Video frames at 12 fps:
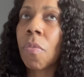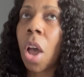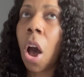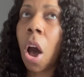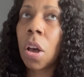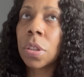
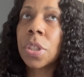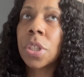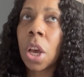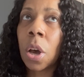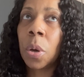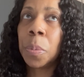
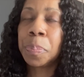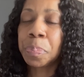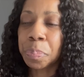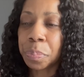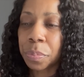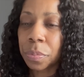also,
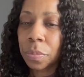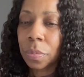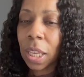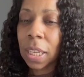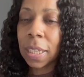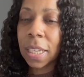
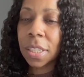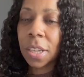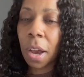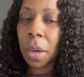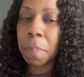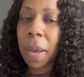Let's
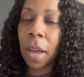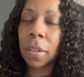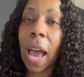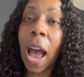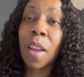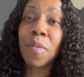talk about
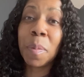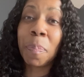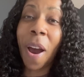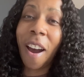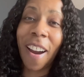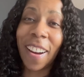Ivy
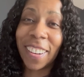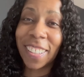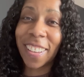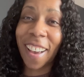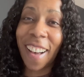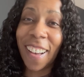
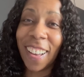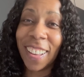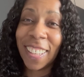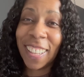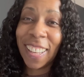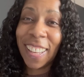Park, y'all.
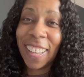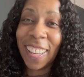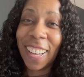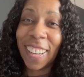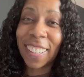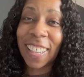
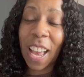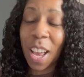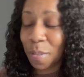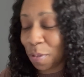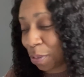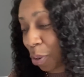
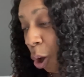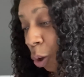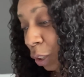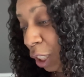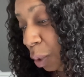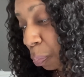Okay, we're
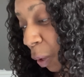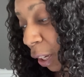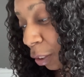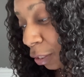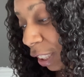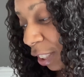going to
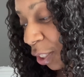sprinkle this